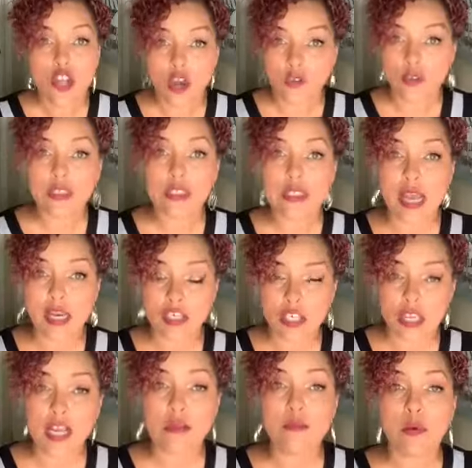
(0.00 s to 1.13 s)
No, this is
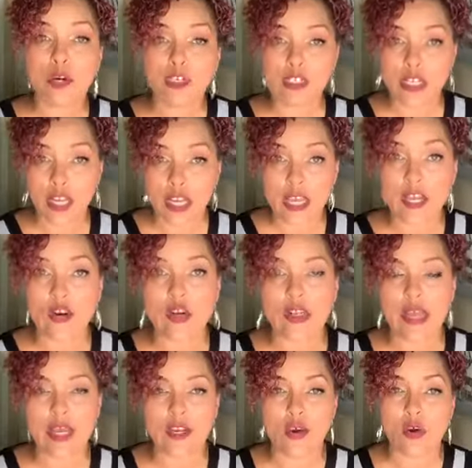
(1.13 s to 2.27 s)
actually in person in
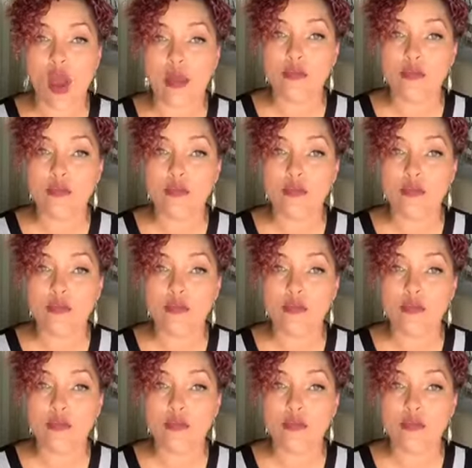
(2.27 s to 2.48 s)
Orlando.